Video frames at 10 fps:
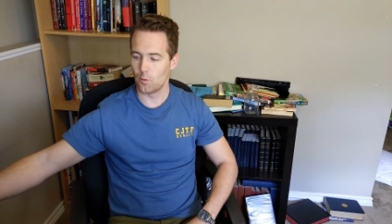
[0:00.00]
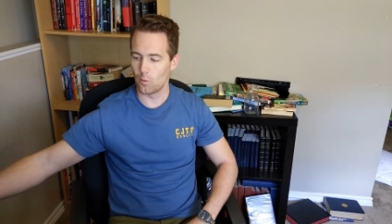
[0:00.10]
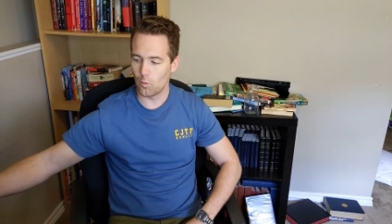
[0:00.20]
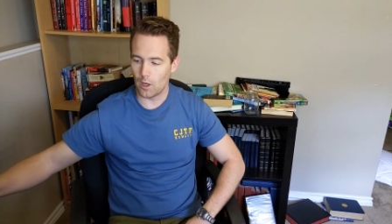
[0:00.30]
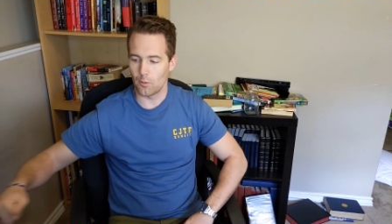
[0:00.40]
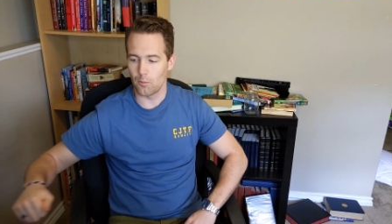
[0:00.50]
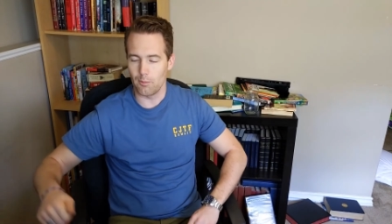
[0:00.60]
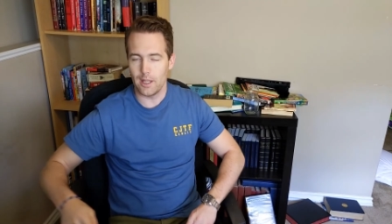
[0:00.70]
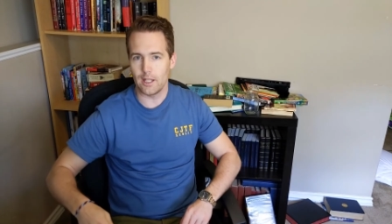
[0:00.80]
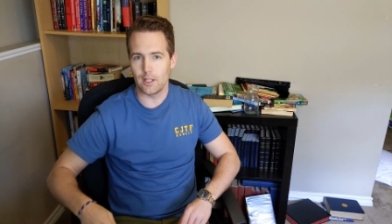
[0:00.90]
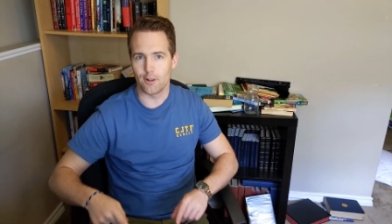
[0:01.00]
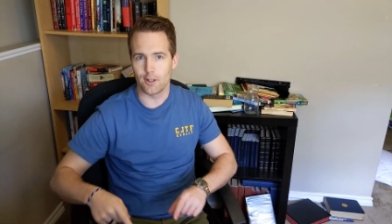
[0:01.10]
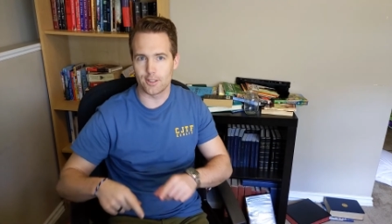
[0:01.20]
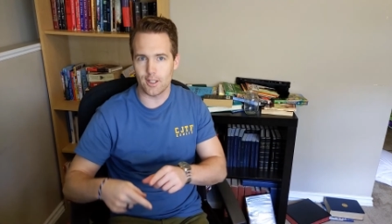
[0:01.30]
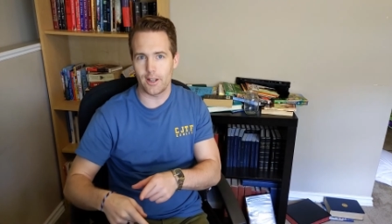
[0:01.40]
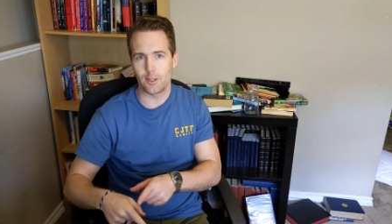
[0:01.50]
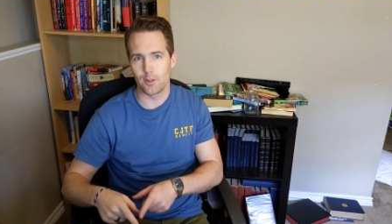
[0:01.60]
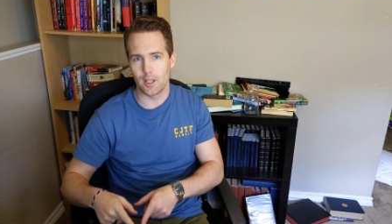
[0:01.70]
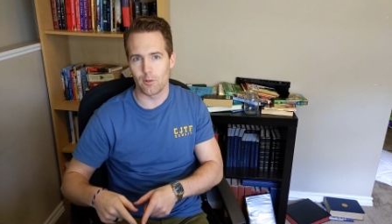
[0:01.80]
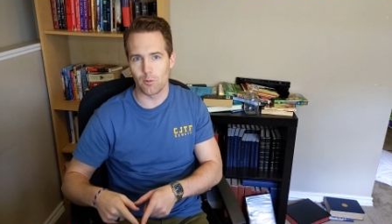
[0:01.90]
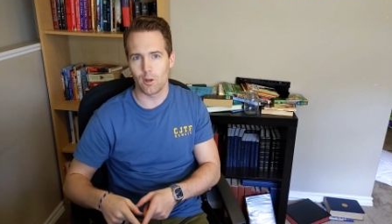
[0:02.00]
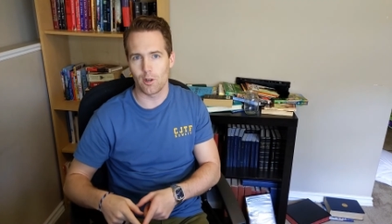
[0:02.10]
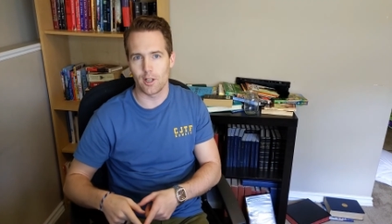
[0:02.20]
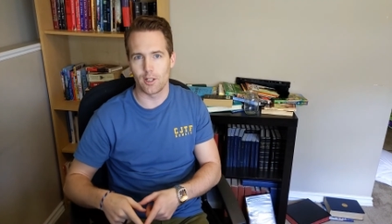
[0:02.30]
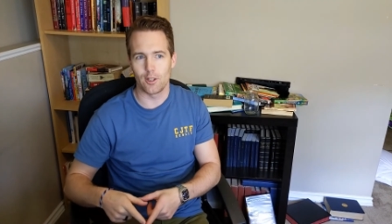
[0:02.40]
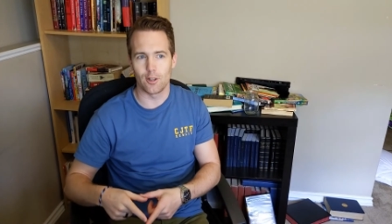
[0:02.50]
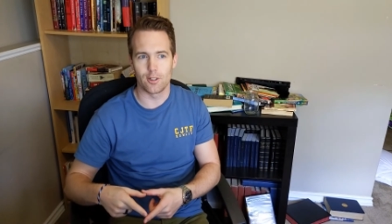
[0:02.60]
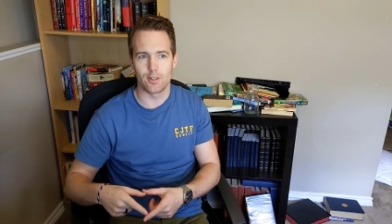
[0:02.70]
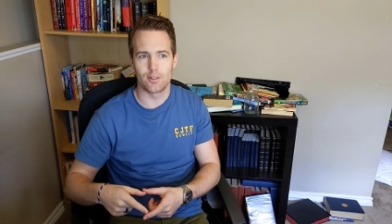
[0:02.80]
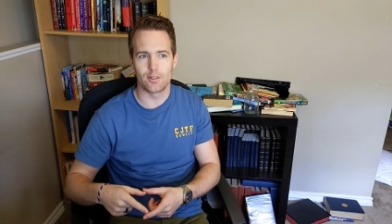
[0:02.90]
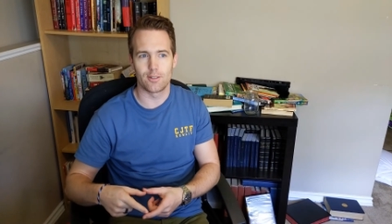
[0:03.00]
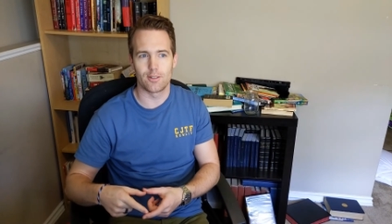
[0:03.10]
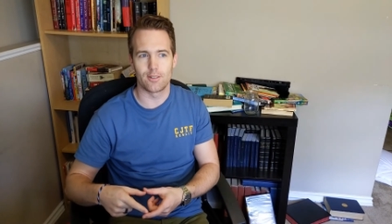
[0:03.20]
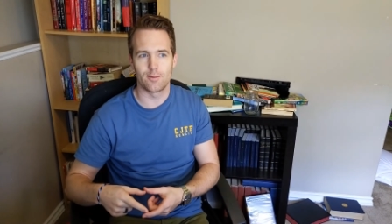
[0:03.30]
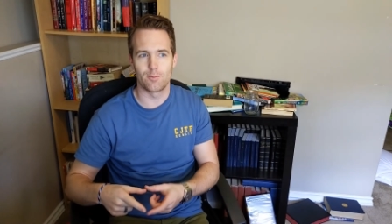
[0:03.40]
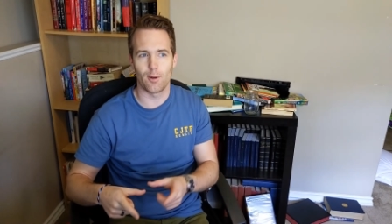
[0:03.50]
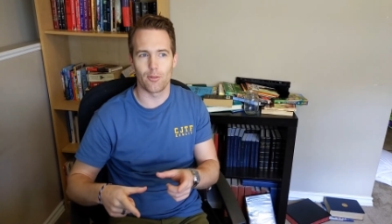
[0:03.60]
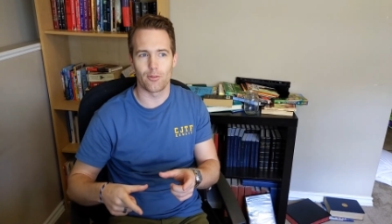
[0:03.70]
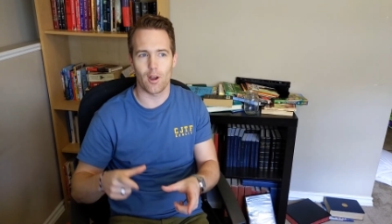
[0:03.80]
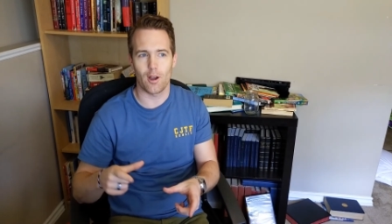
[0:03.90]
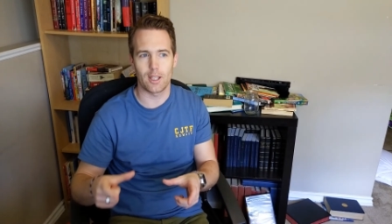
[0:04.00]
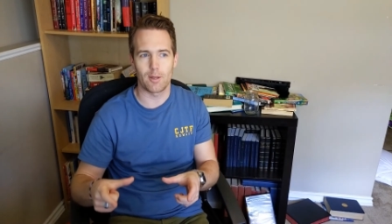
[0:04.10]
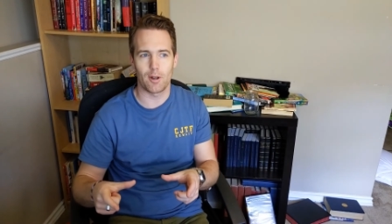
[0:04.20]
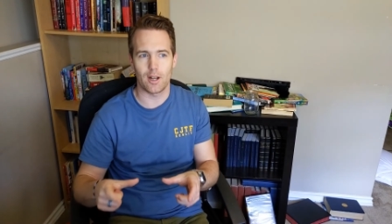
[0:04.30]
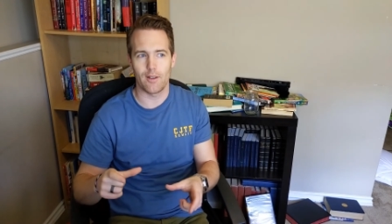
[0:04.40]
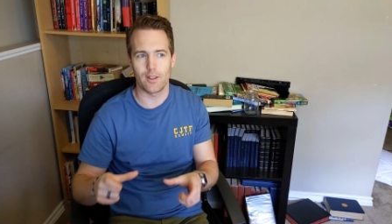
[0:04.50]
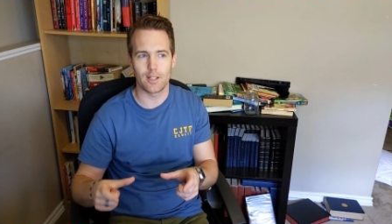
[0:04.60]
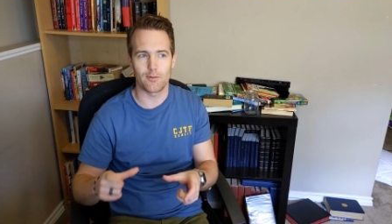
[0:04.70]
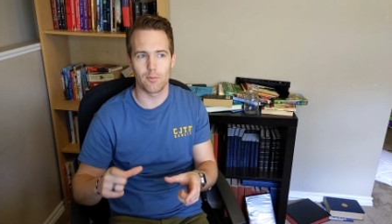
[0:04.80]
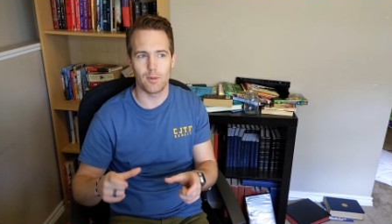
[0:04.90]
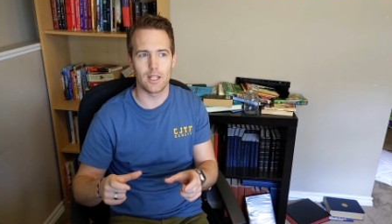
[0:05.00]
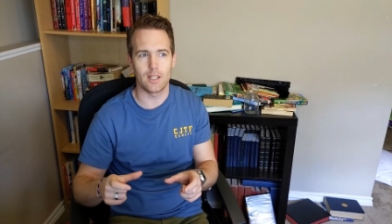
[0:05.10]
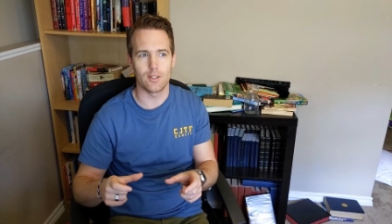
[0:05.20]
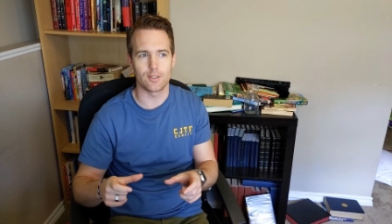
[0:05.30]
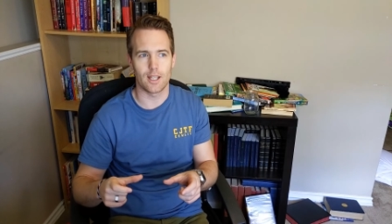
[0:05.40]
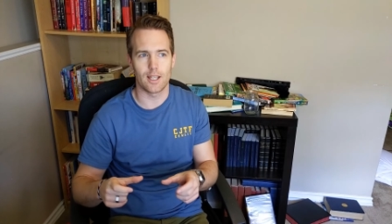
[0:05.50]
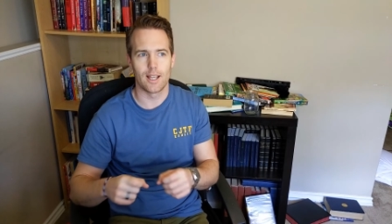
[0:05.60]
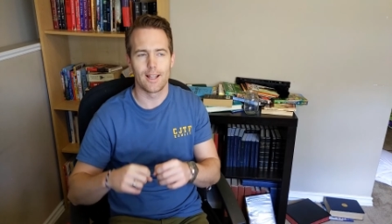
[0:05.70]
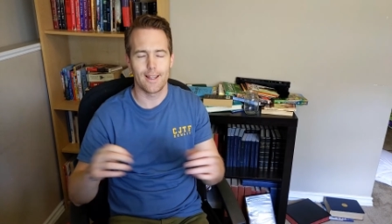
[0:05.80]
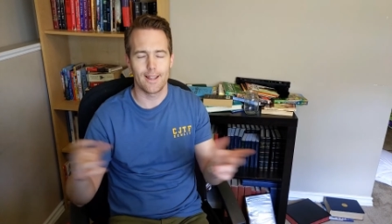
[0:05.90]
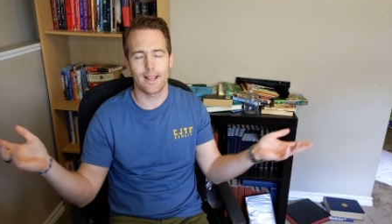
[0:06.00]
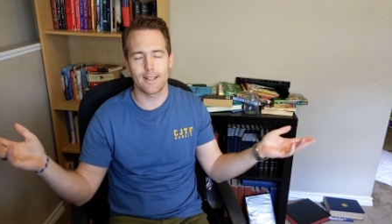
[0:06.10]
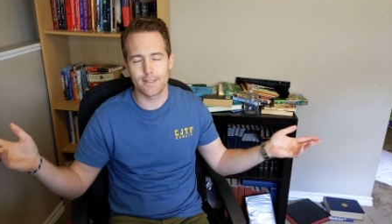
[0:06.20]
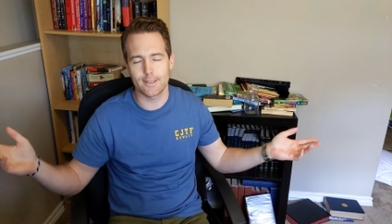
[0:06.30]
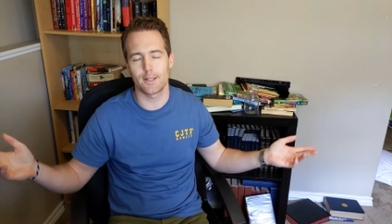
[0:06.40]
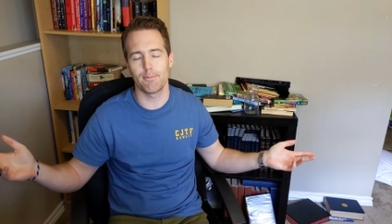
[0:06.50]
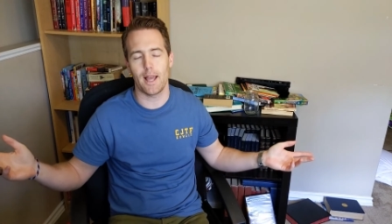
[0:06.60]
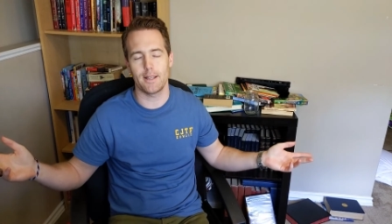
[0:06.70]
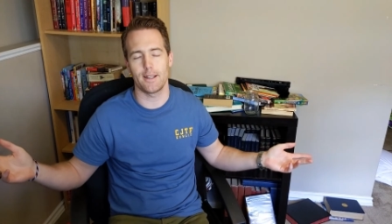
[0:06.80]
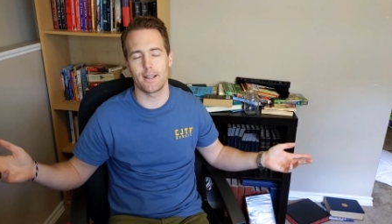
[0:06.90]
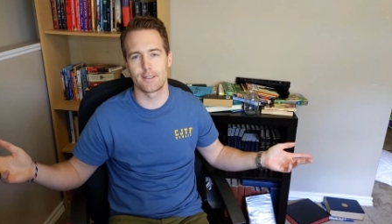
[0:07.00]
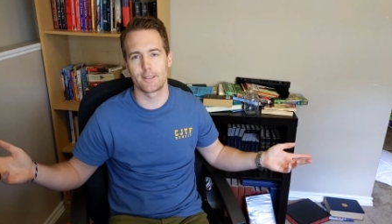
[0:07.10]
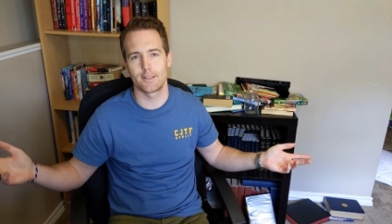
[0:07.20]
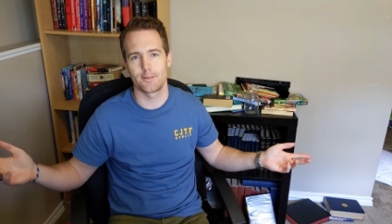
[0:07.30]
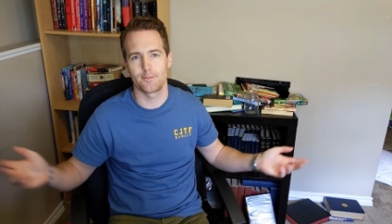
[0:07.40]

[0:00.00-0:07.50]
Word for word: what meaning you're assigning to a given word, and you're both talking about it having a different meaning, you'll say, that's just semantics.